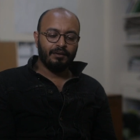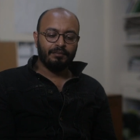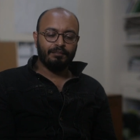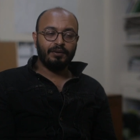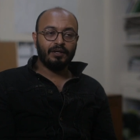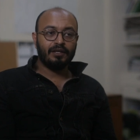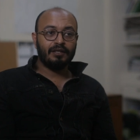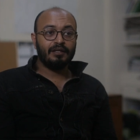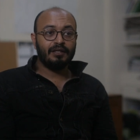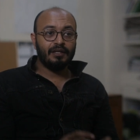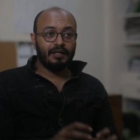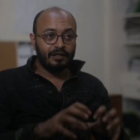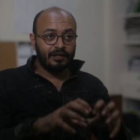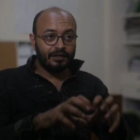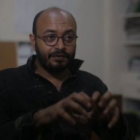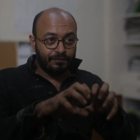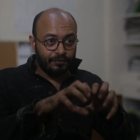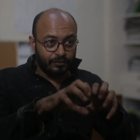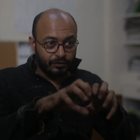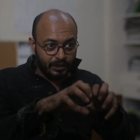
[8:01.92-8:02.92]
But then
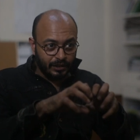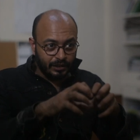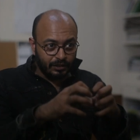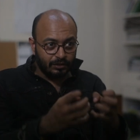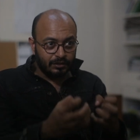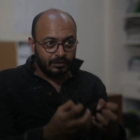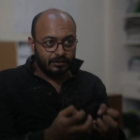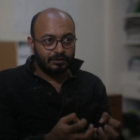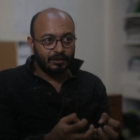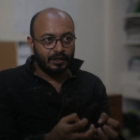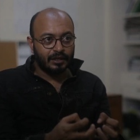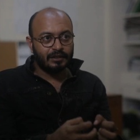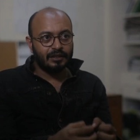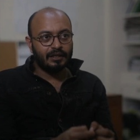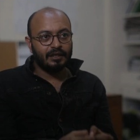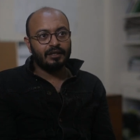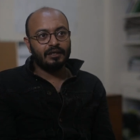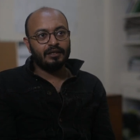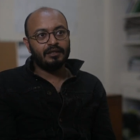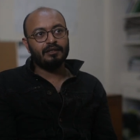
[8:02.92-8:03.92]
if you deconstruct
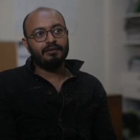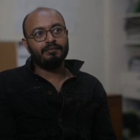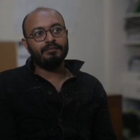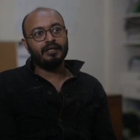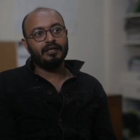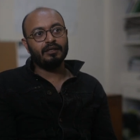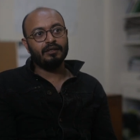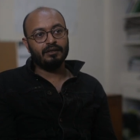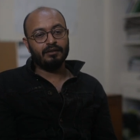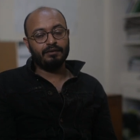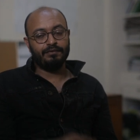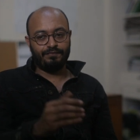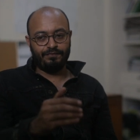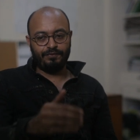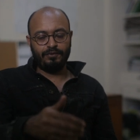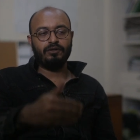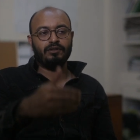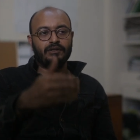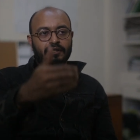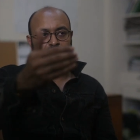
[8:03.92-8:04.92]
that $80 billion
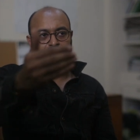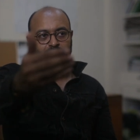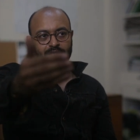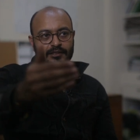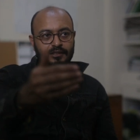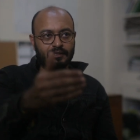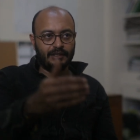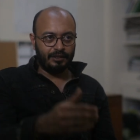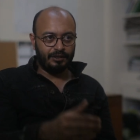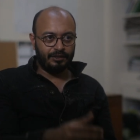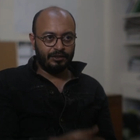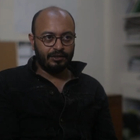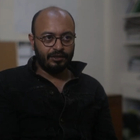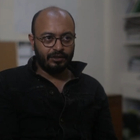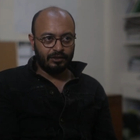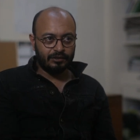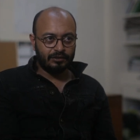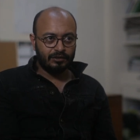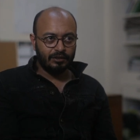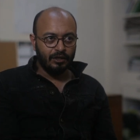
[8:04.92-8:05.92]
for the next 10
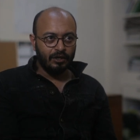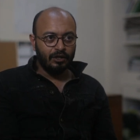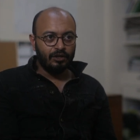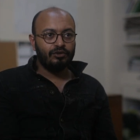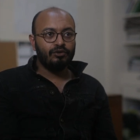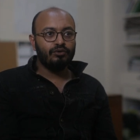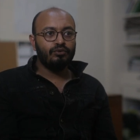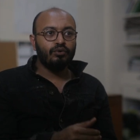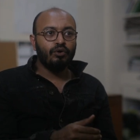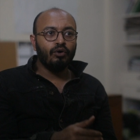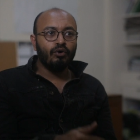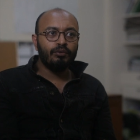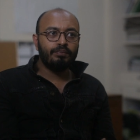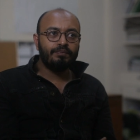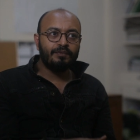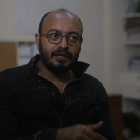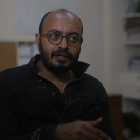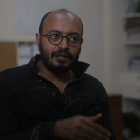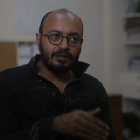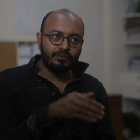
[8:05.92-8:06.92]
years, you
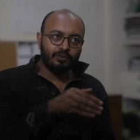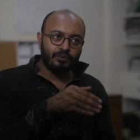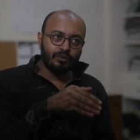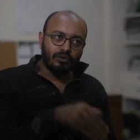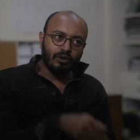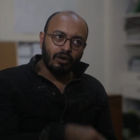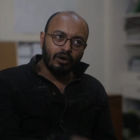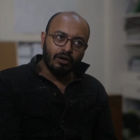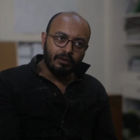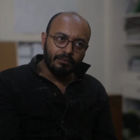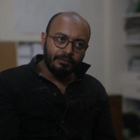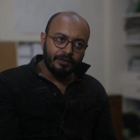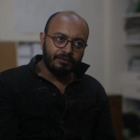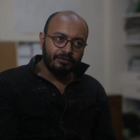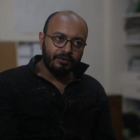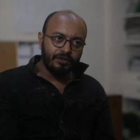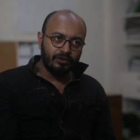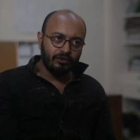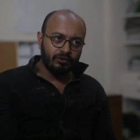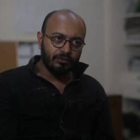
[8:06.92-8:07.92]
hope that it would all be
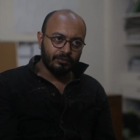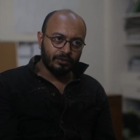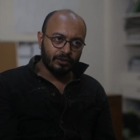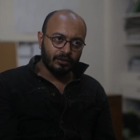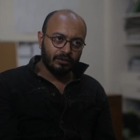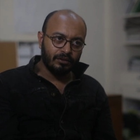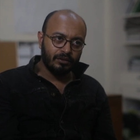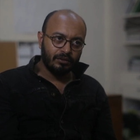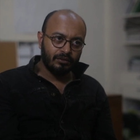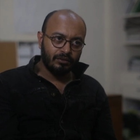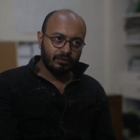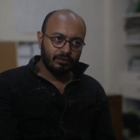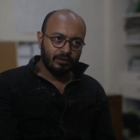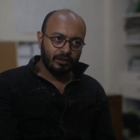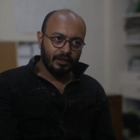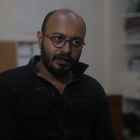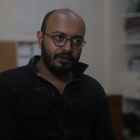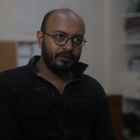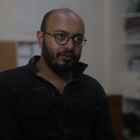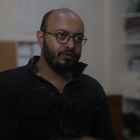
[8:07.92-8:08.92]
renewable
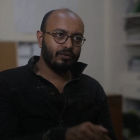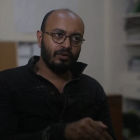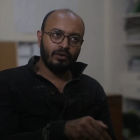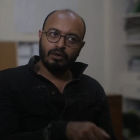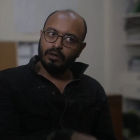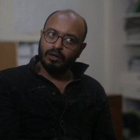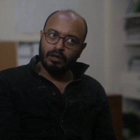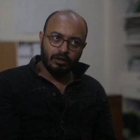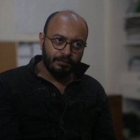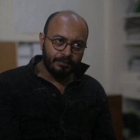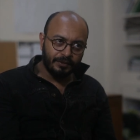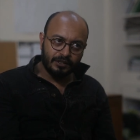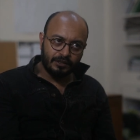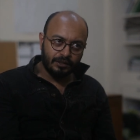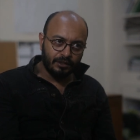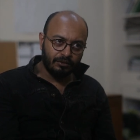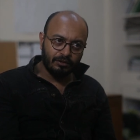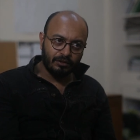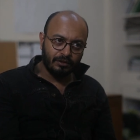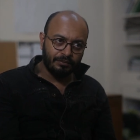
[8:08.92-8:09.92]
and it will all be
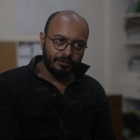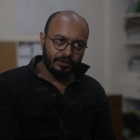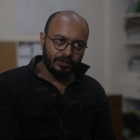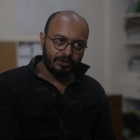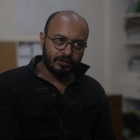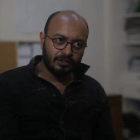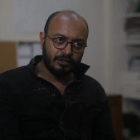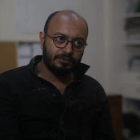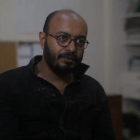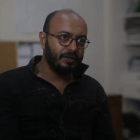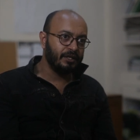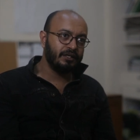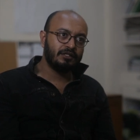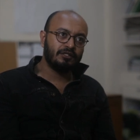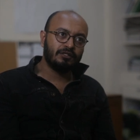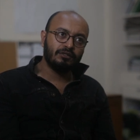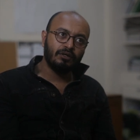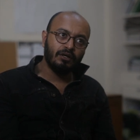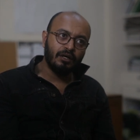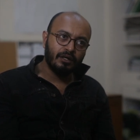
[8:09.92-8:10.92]
zero emissions, but
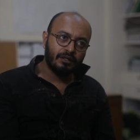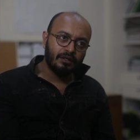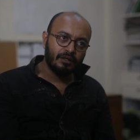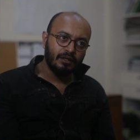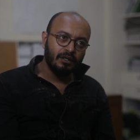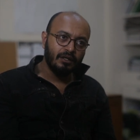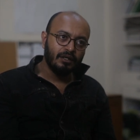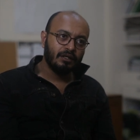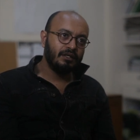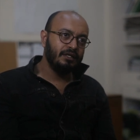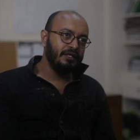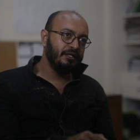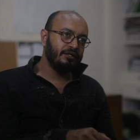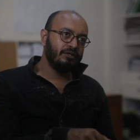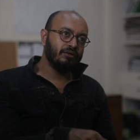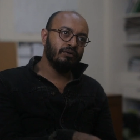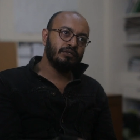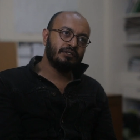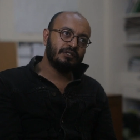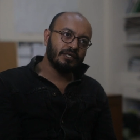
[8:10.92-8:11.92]
it's not. Clean
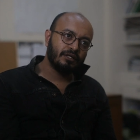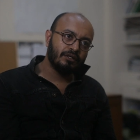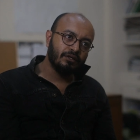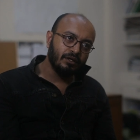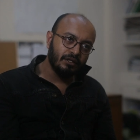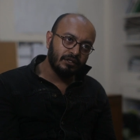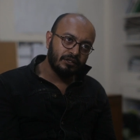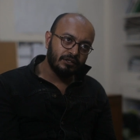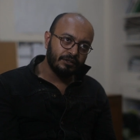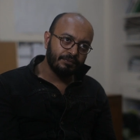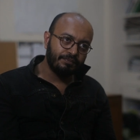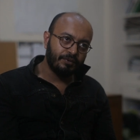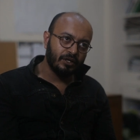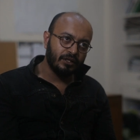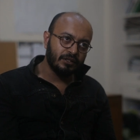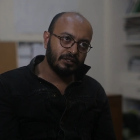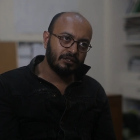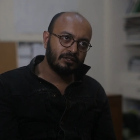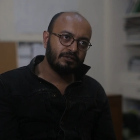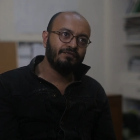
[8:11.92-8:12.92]
coal technology
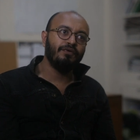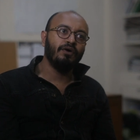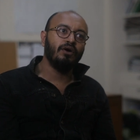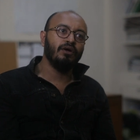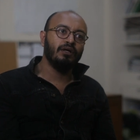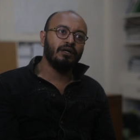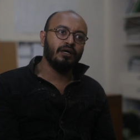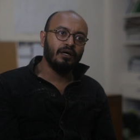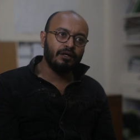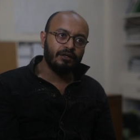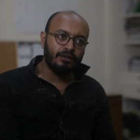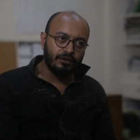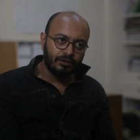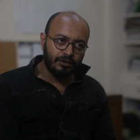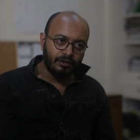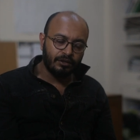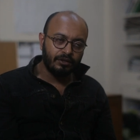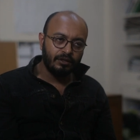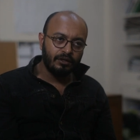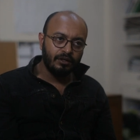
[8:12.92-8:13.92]
projects fall
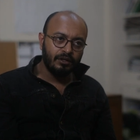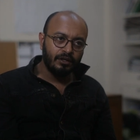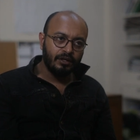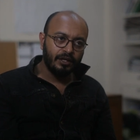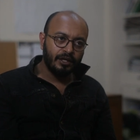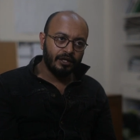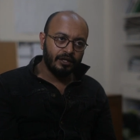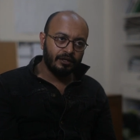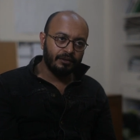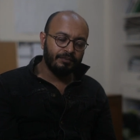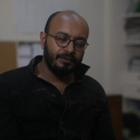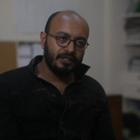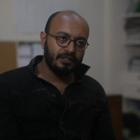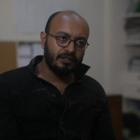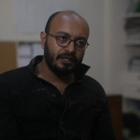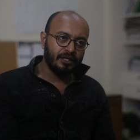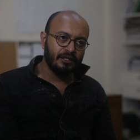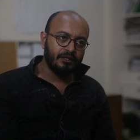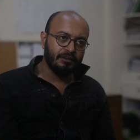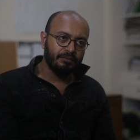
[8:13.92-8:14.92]
under
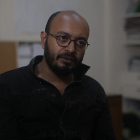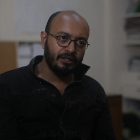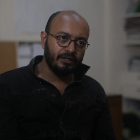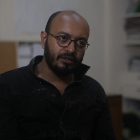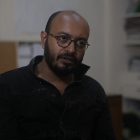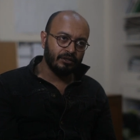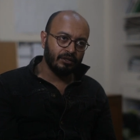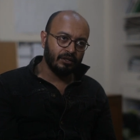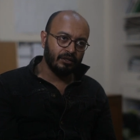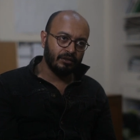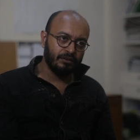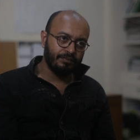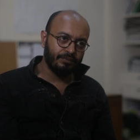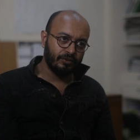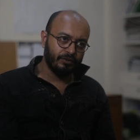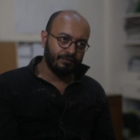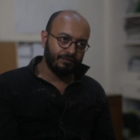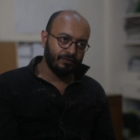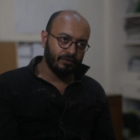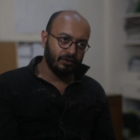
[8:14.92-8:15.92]
ADB's $80 billion
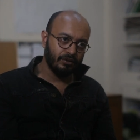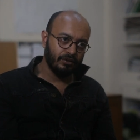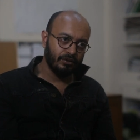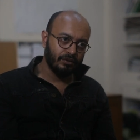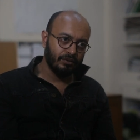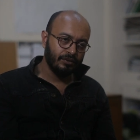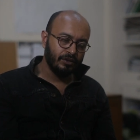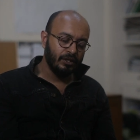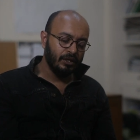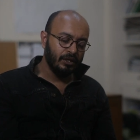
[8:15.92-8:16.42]
portfolio.